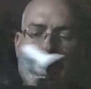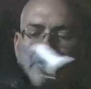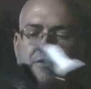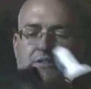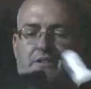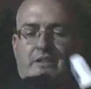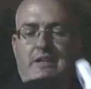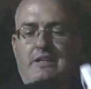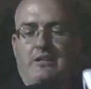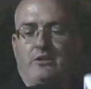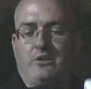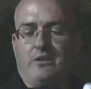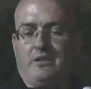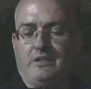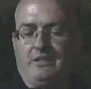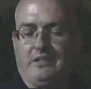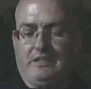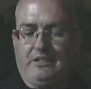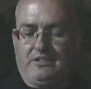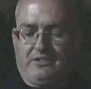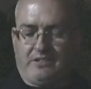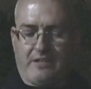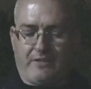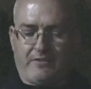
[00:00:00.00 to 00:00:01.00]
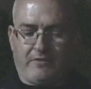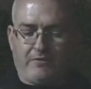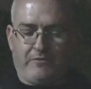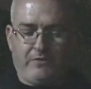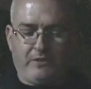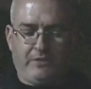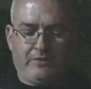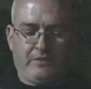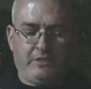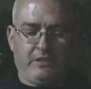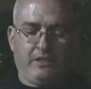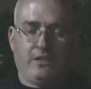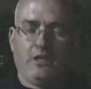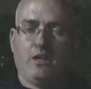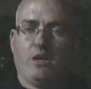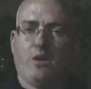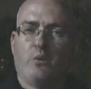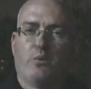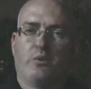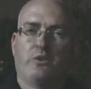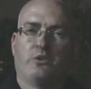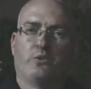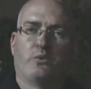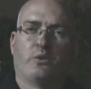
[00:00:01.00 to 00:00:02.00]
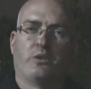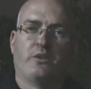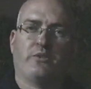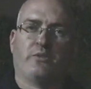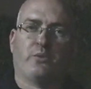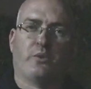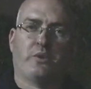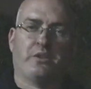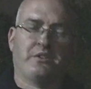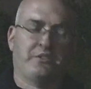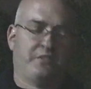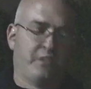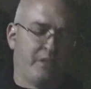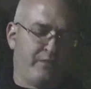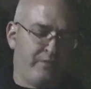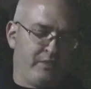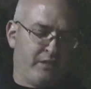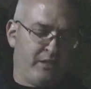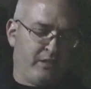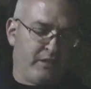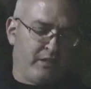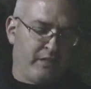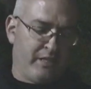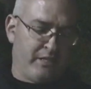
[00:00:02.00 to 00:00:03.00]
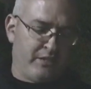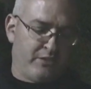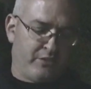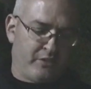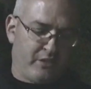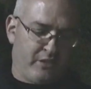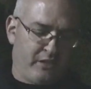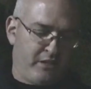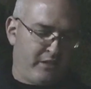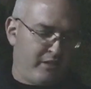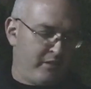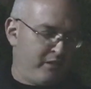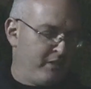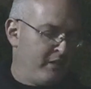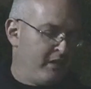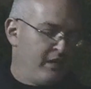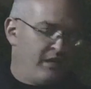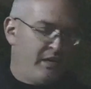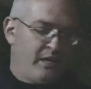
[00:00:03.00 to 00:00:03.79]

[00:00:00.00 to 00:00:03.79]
I have a Nikon D750 with a 24-70 lens on here.